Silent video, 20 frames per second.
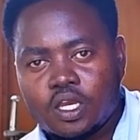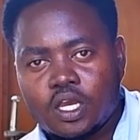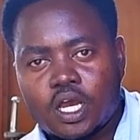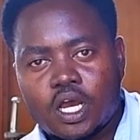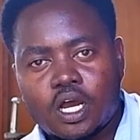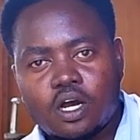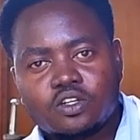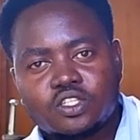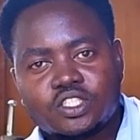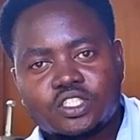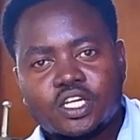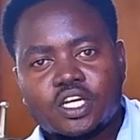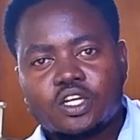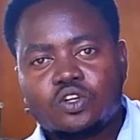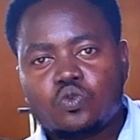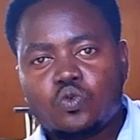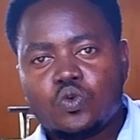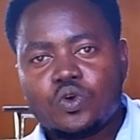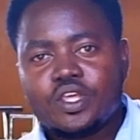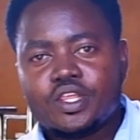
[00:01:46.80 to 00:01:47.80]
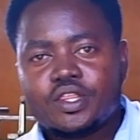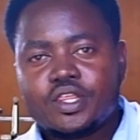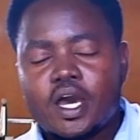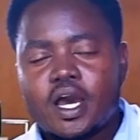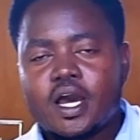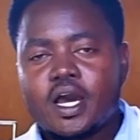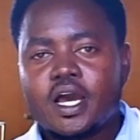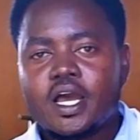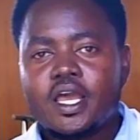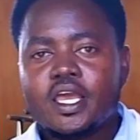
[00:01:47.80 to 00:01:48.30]
I'll start with
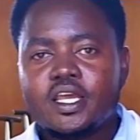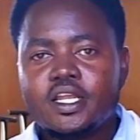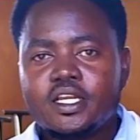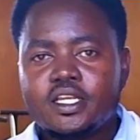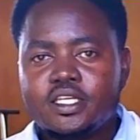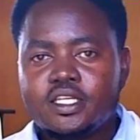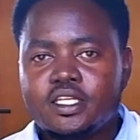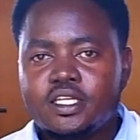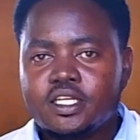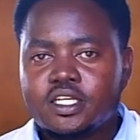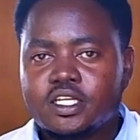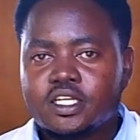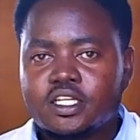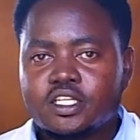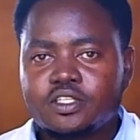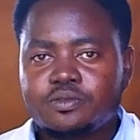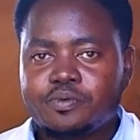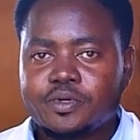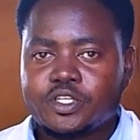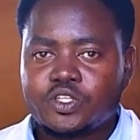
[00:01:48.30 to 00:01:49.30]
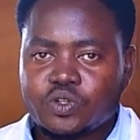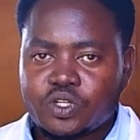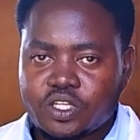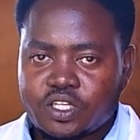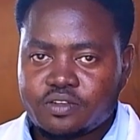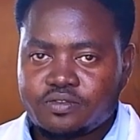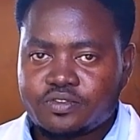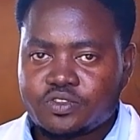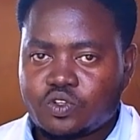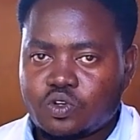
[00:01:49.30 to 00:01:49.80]
highly
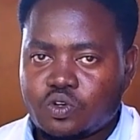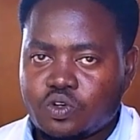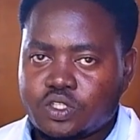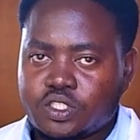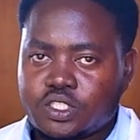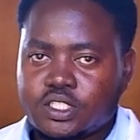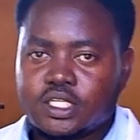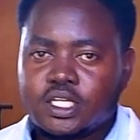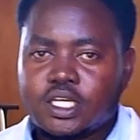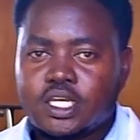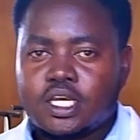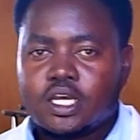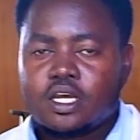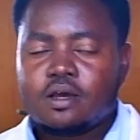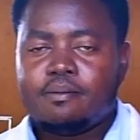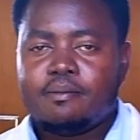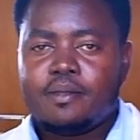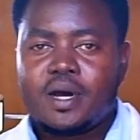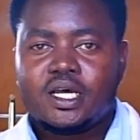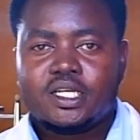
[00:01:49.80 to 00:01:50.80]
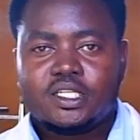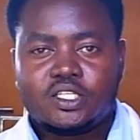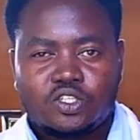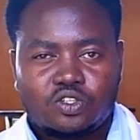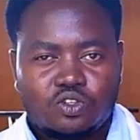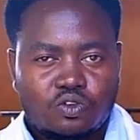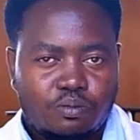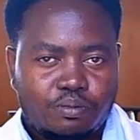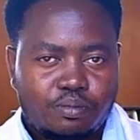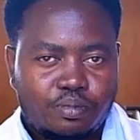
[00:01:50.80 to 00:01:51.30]
speculative stocks. Bar
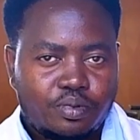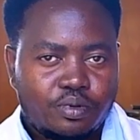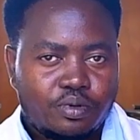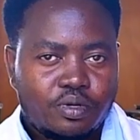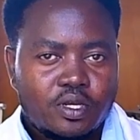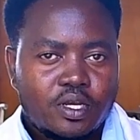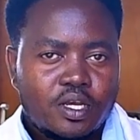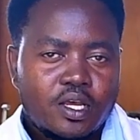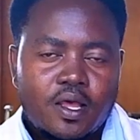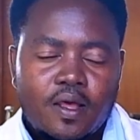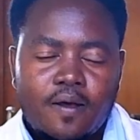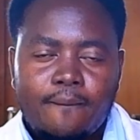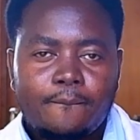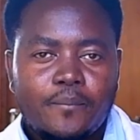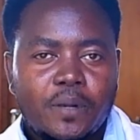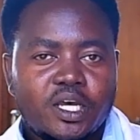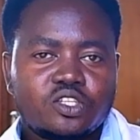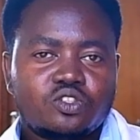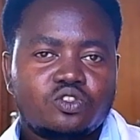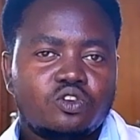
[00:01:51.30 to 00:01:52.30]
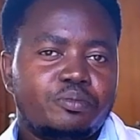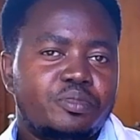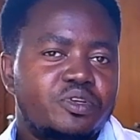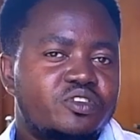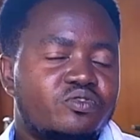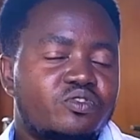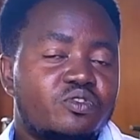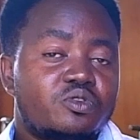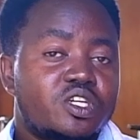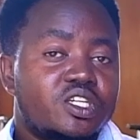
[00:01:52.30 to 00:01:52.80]
soap. Bar soap is
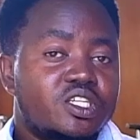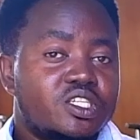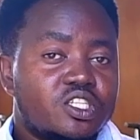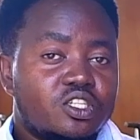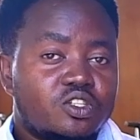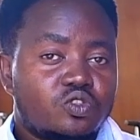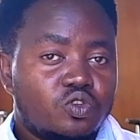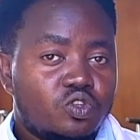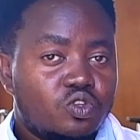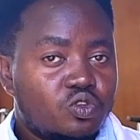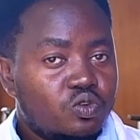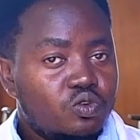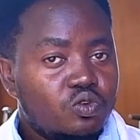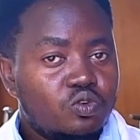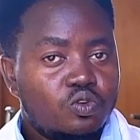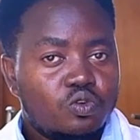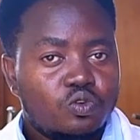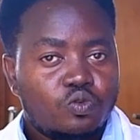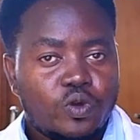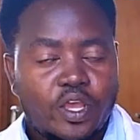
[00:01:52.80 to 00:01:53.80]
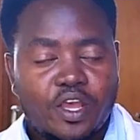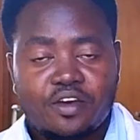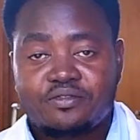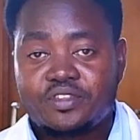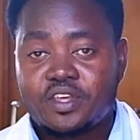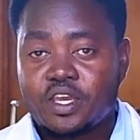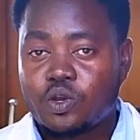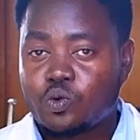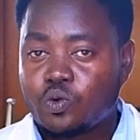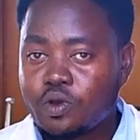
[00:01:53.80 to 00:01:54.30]
very easy to do. We have
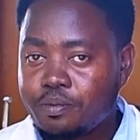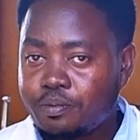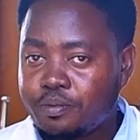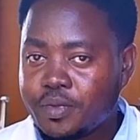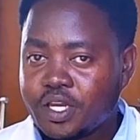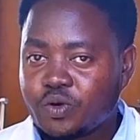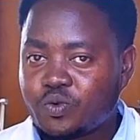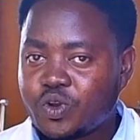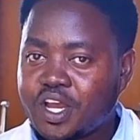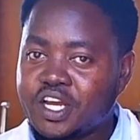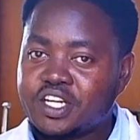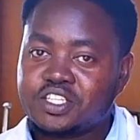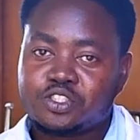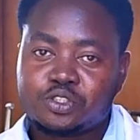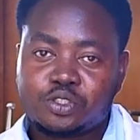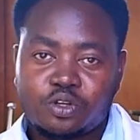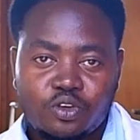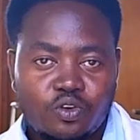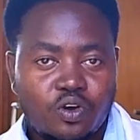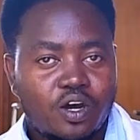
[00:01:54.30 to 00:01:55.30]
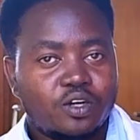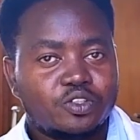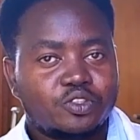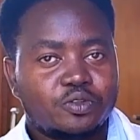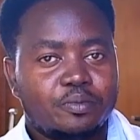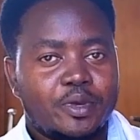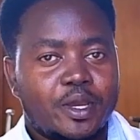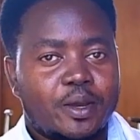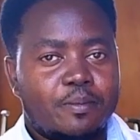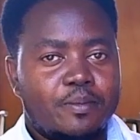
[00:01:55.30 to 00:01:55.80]
the equipment, we can show you how to
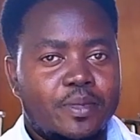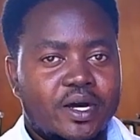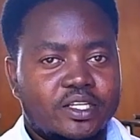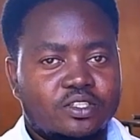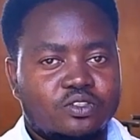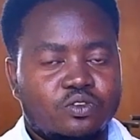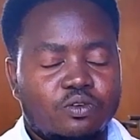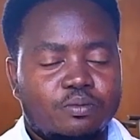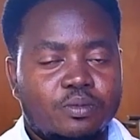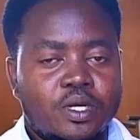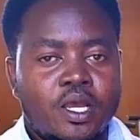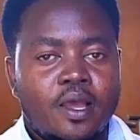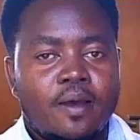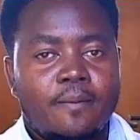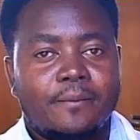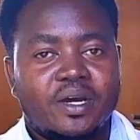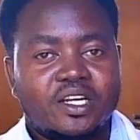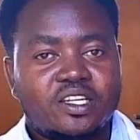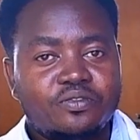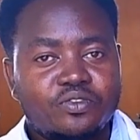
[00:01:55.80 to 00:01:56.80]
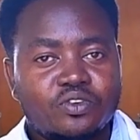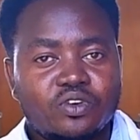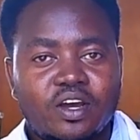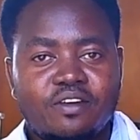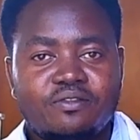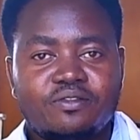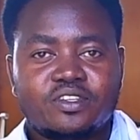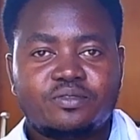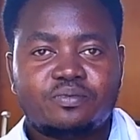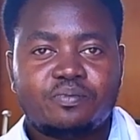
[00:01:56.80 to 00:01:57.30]
make bar soap. But if you
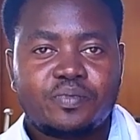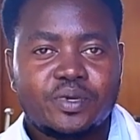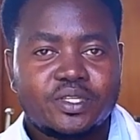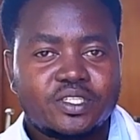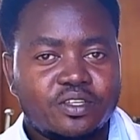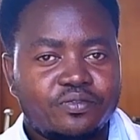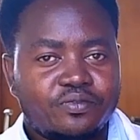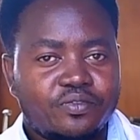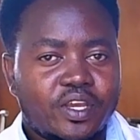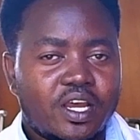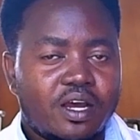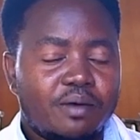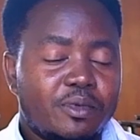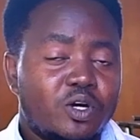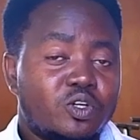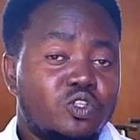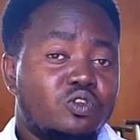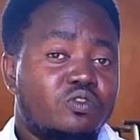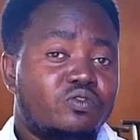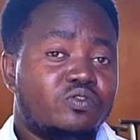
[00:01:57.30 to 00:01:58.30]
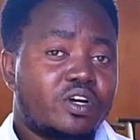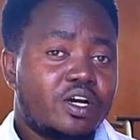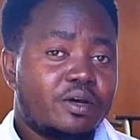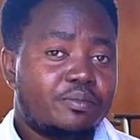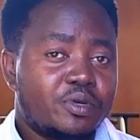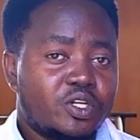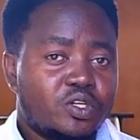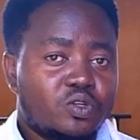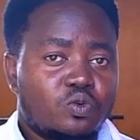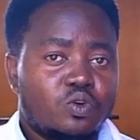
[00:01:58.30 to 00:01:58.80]
have a specific amount of
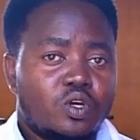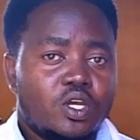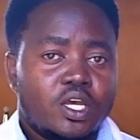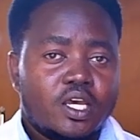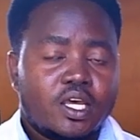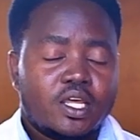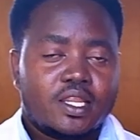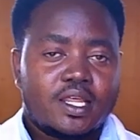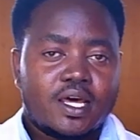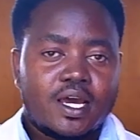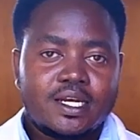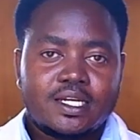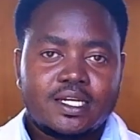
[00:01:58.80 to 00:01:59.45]
capital, that